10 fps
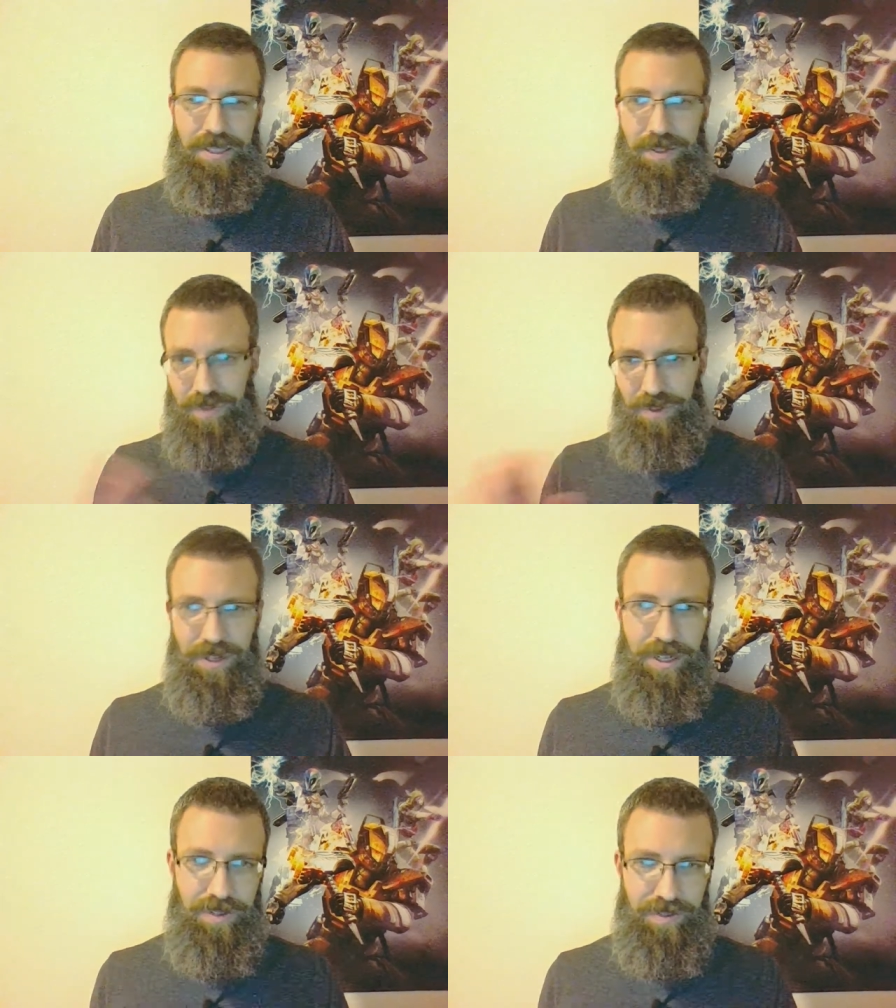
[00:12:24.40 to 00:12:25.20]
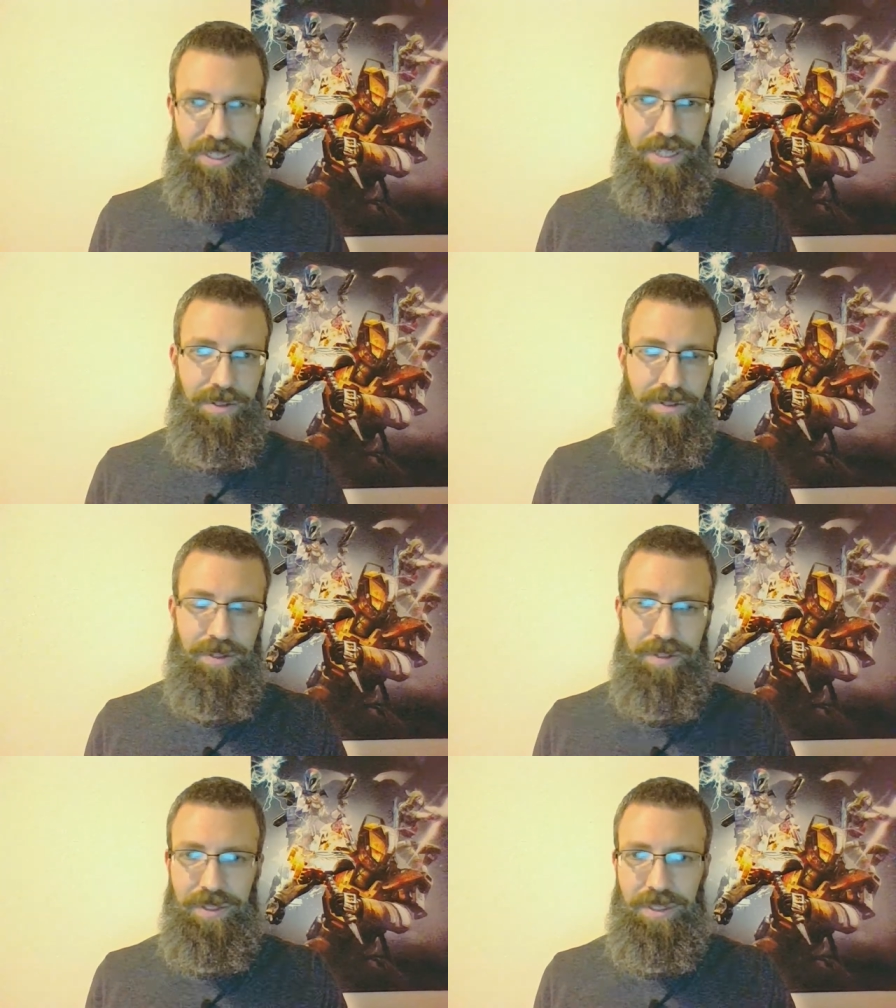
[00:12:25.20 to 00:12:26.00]
for another video,
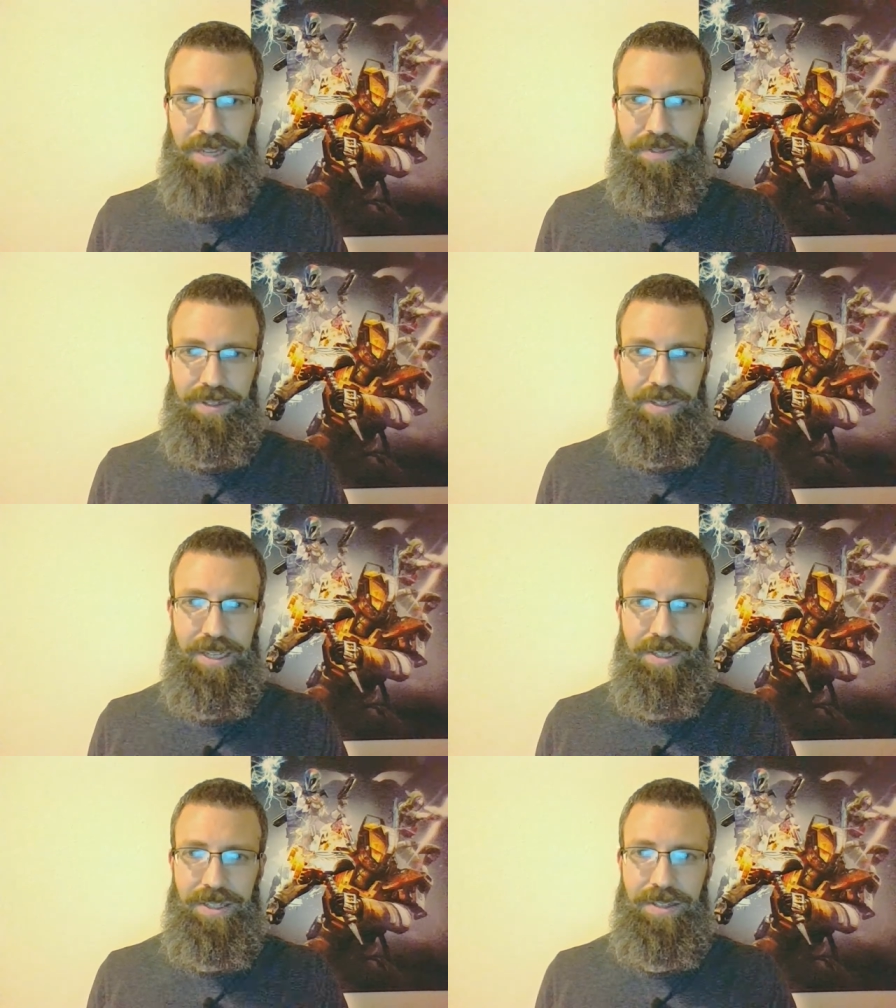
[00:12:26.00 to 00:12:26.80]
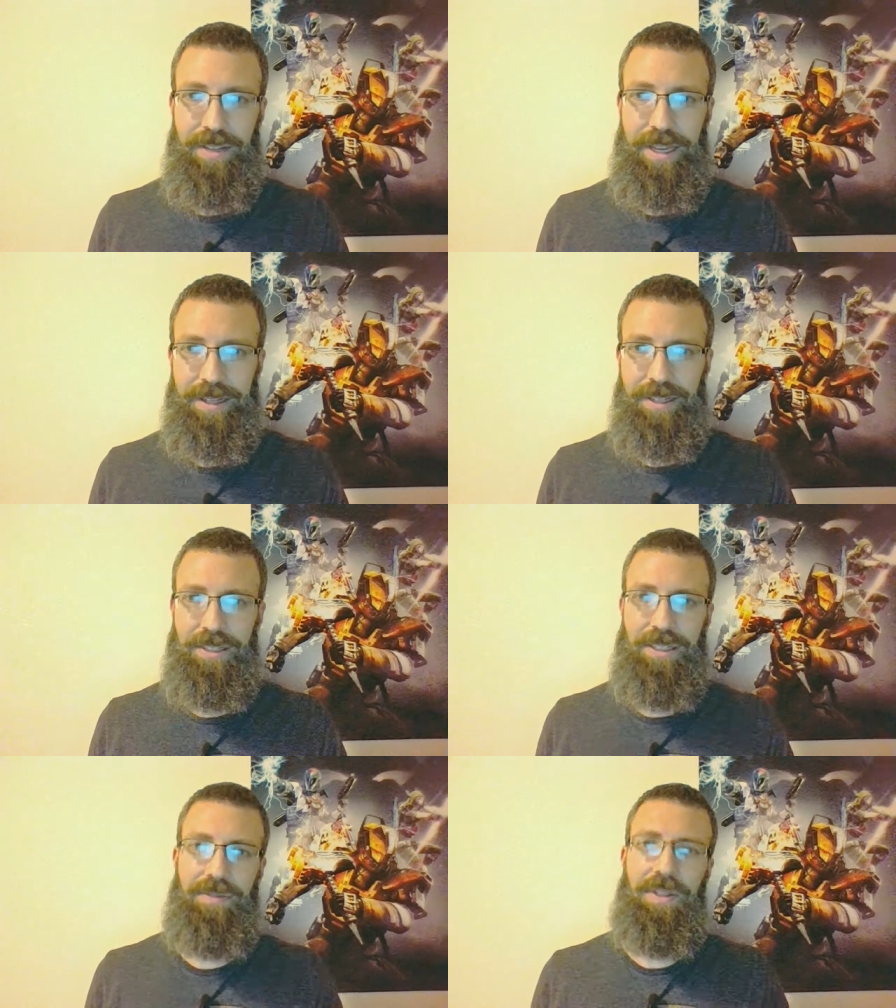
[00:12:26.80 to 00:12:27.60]
diving into that kind of
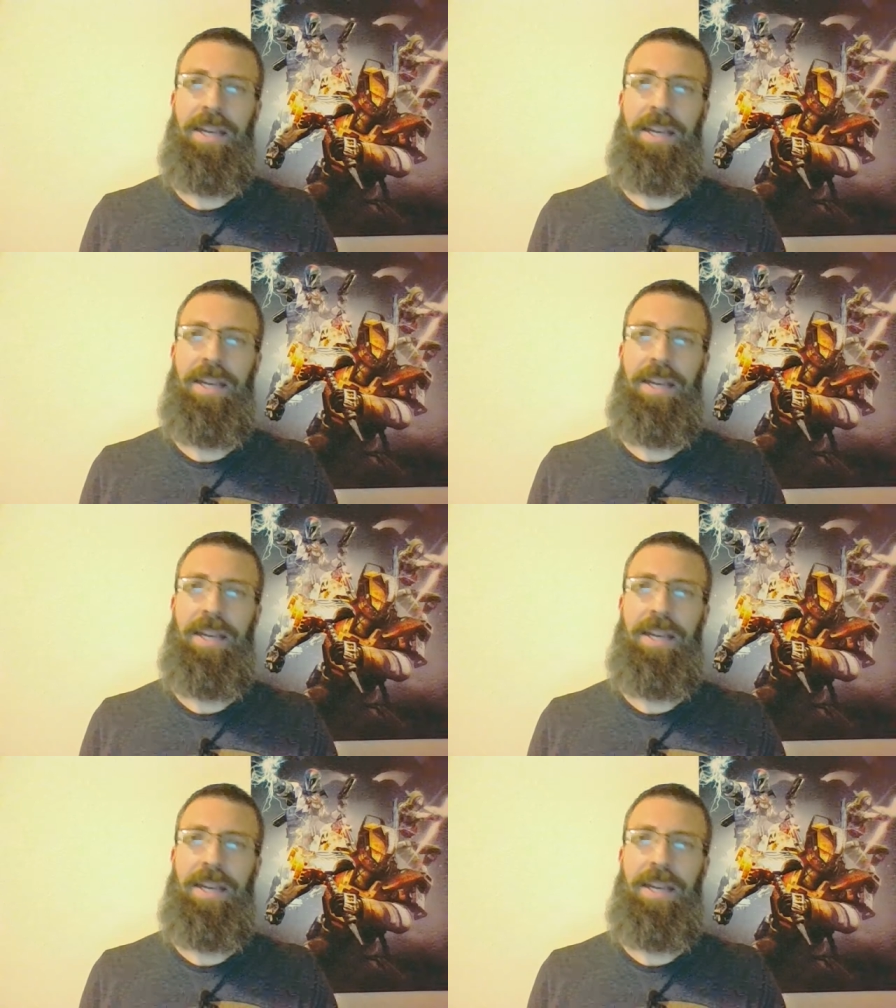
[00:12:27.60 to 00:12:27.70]
stuff.